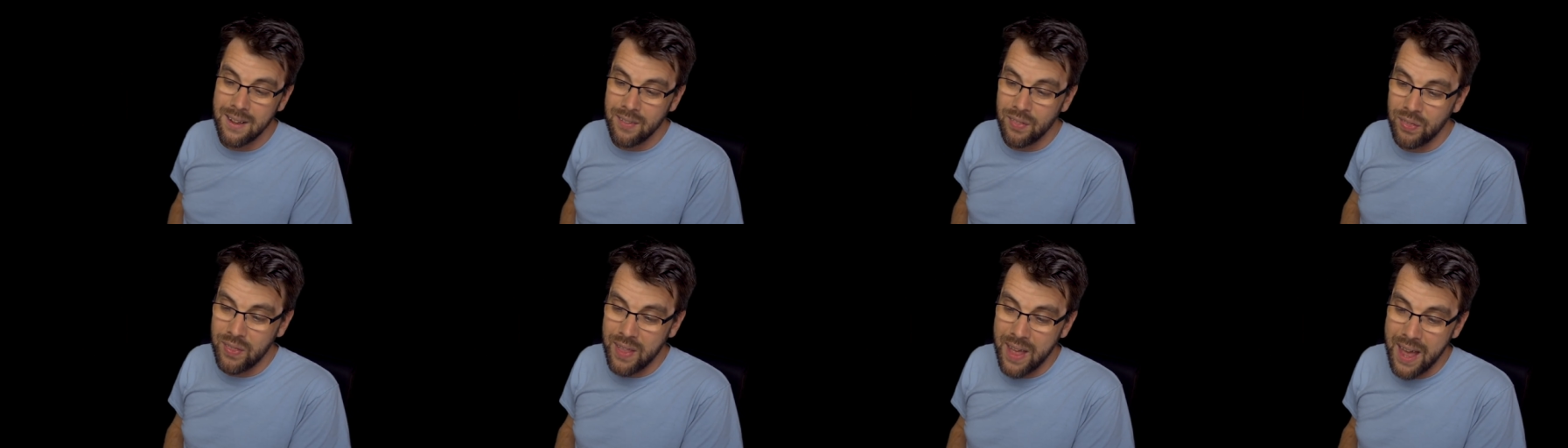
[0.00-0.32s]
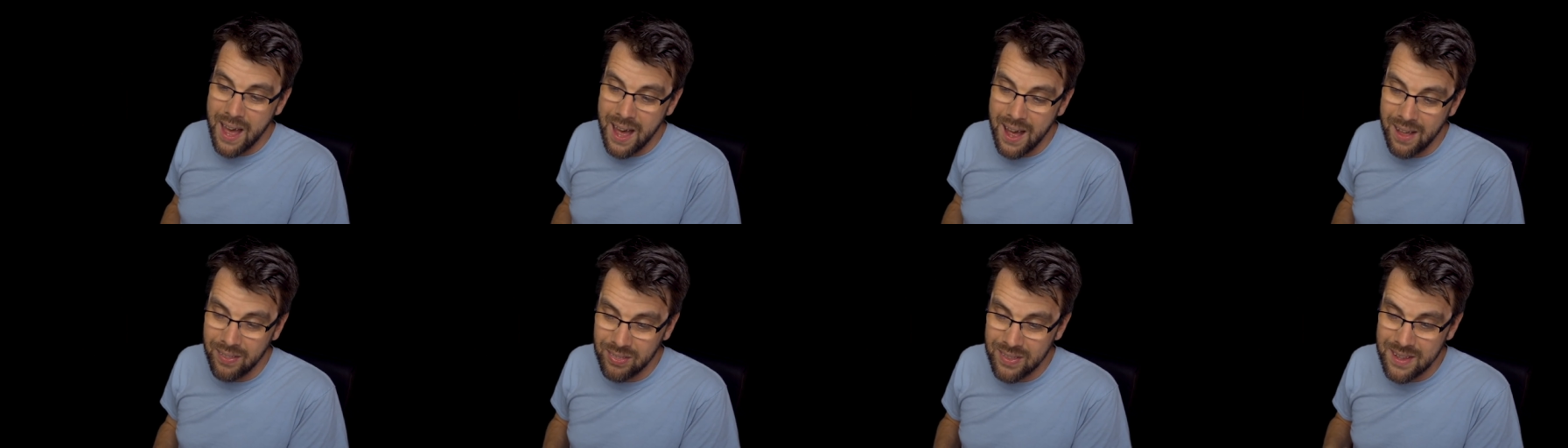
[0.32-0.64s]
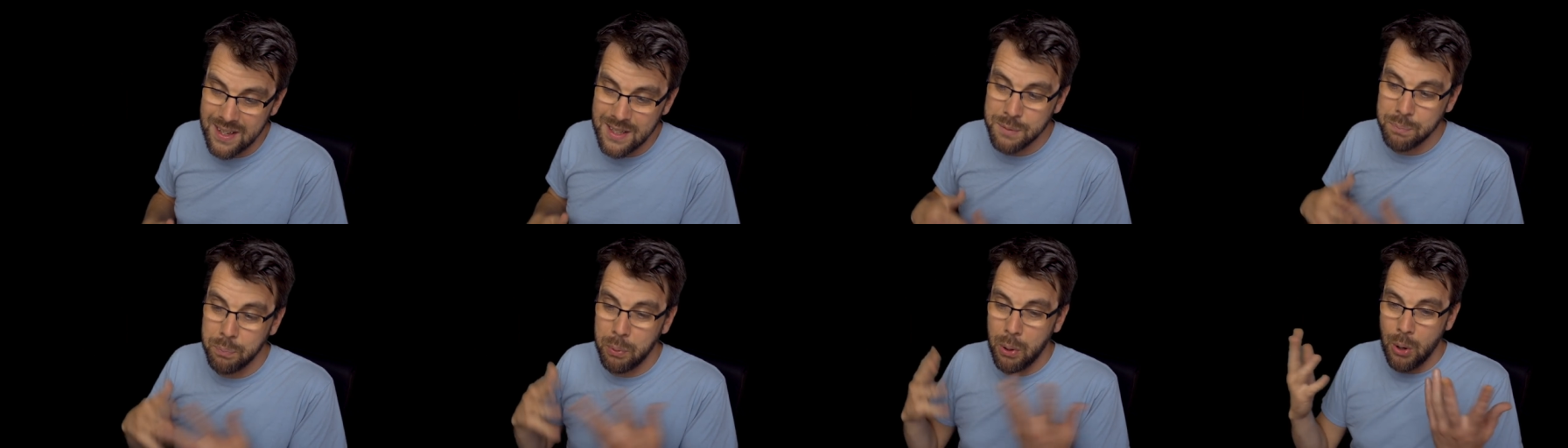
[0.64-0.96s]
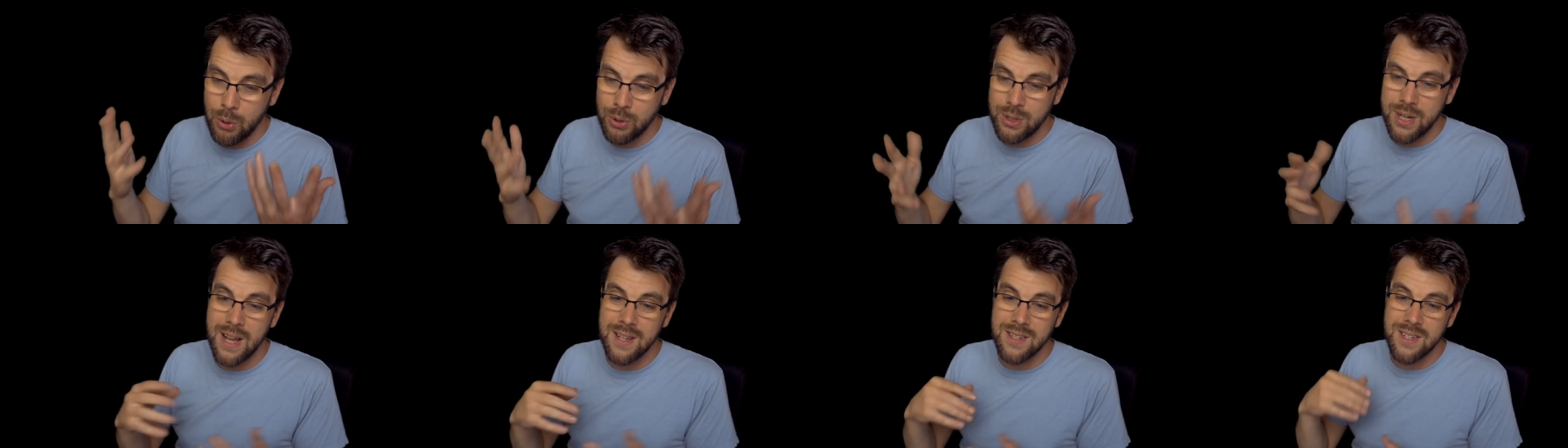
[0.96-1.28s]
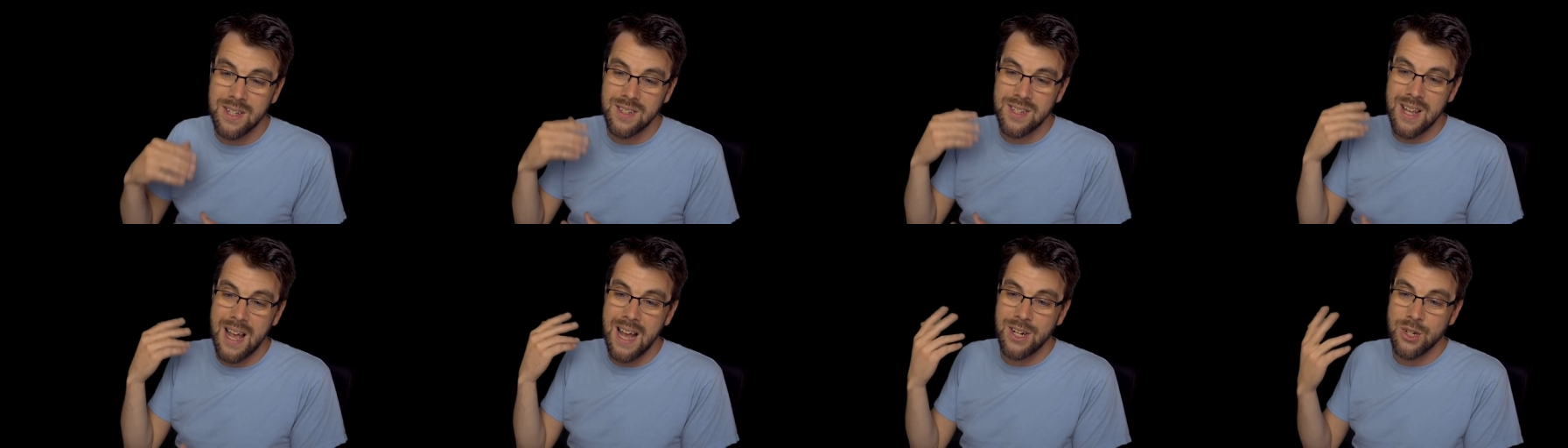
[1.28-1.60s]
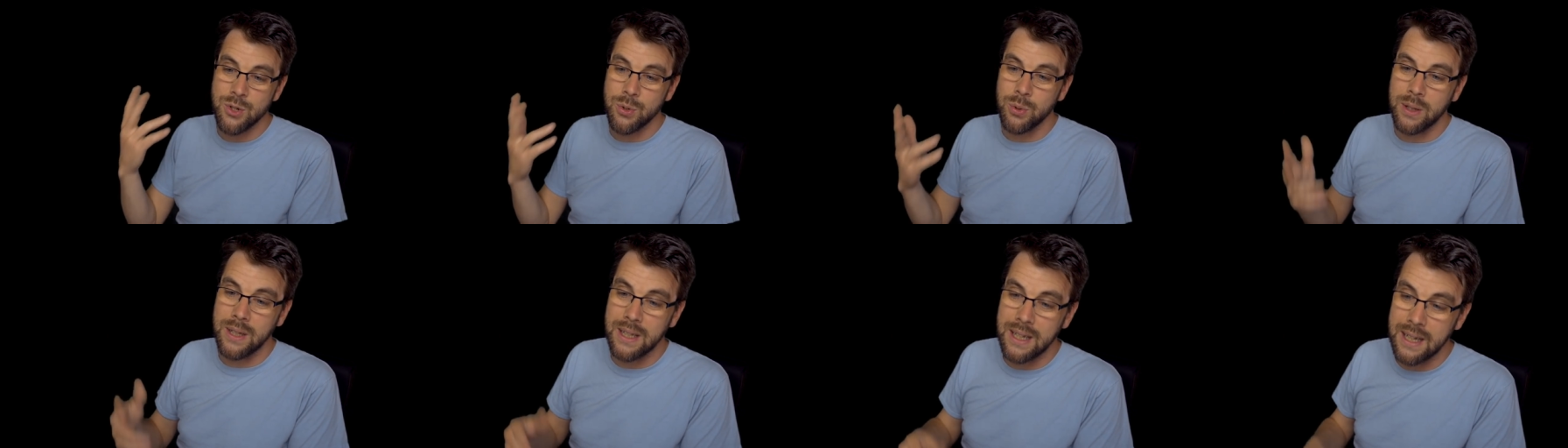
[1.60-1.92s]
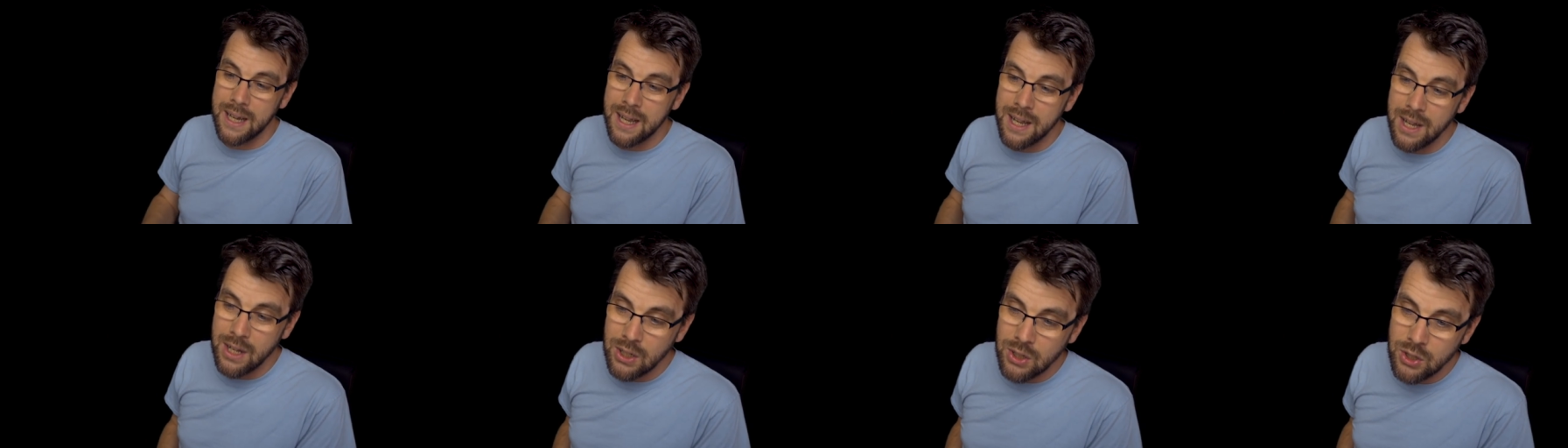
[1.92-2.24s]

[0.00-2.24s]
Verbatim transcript: that this protest is actually